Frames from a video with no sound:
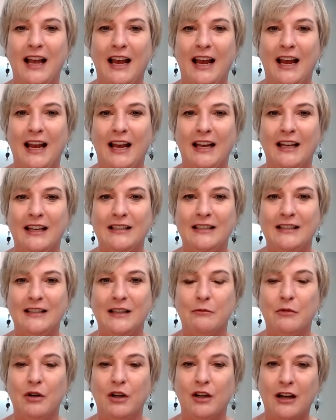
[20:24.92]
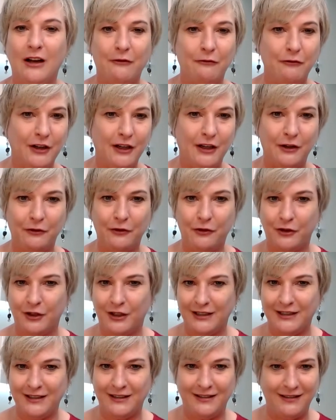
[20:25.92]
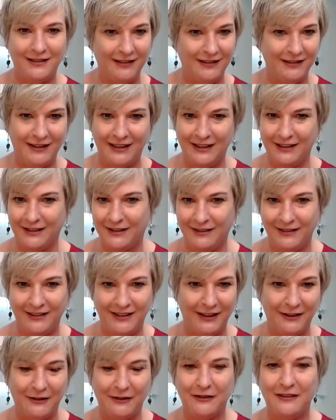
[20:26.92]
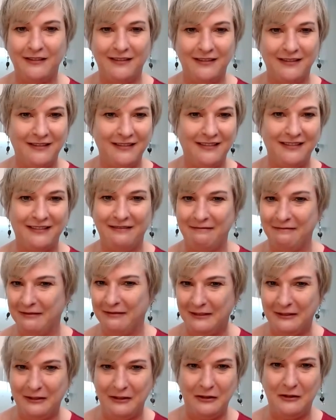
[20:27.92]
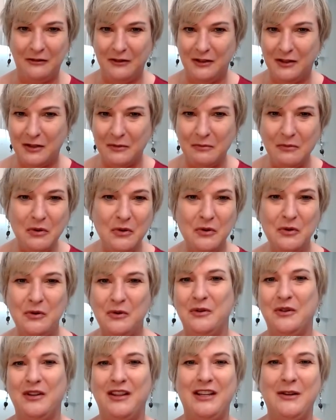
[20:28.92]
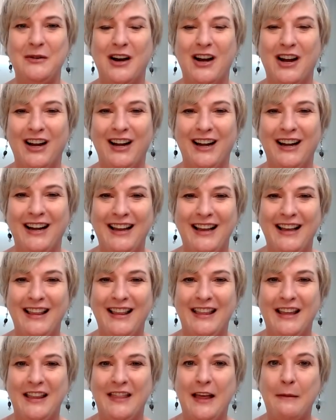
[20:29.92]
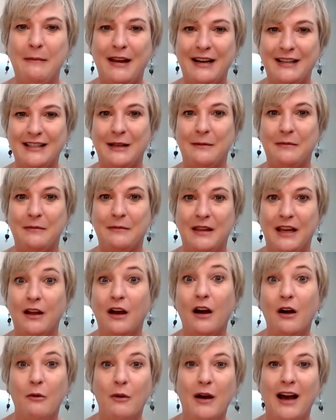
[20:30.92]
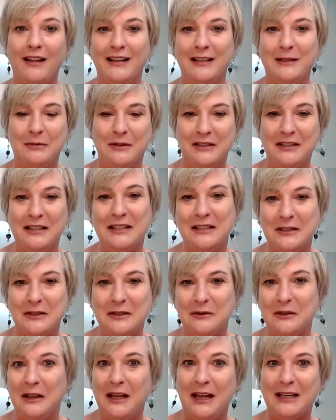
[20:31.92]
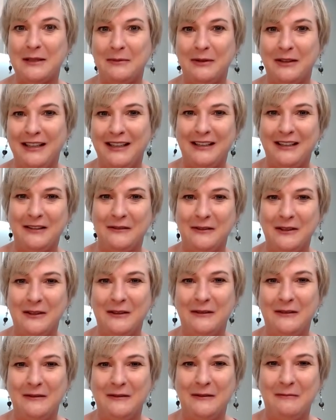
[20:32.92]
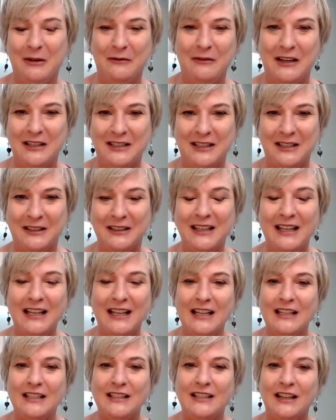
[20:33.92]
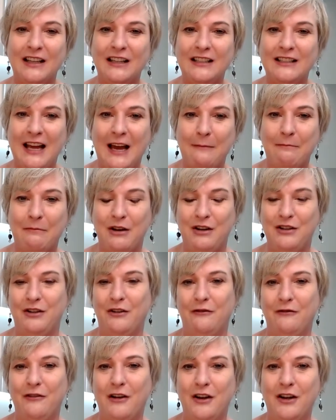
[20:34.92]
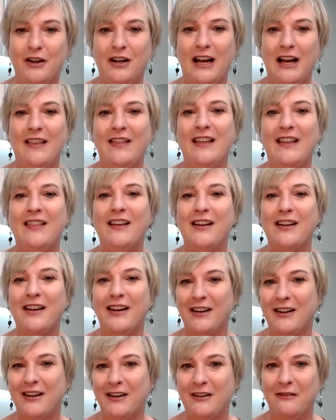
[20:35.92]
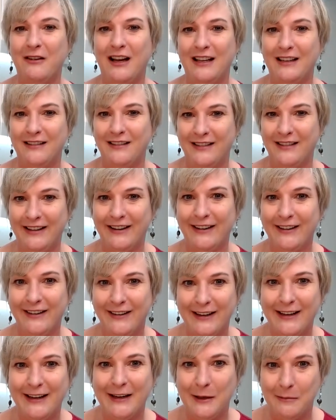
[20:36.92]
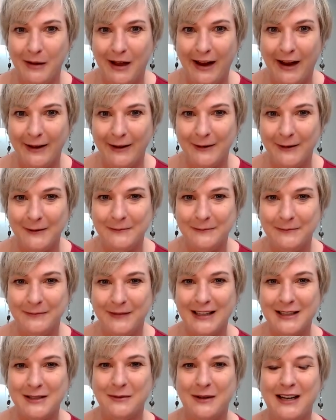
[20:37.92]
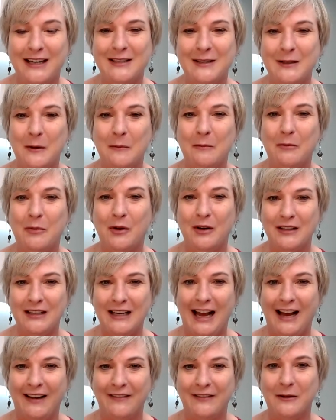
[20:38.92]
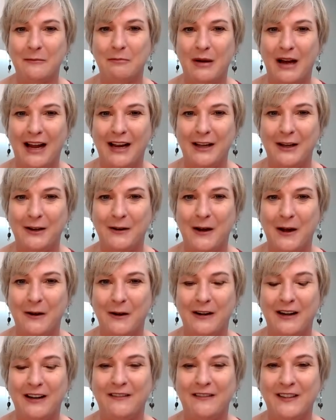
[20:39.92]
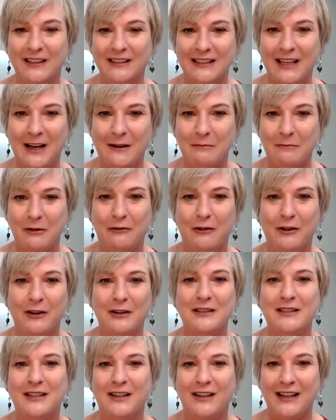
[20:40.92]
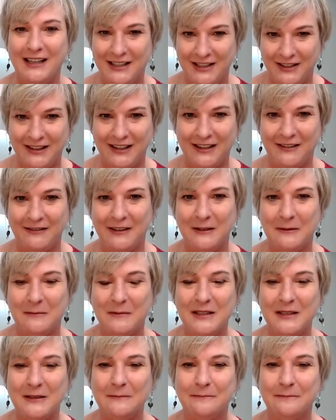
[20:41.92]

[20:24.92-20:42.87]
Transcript: And the more confident, of course, and you know, smooth you are, then that makes them think, oh wow, this person's a real expert, you know, real professional. So they'll tap on your photo, and then they're going to go, what? They're going to look at your bio. That's why it's so important to have your bio already filled out before you start entering rooms.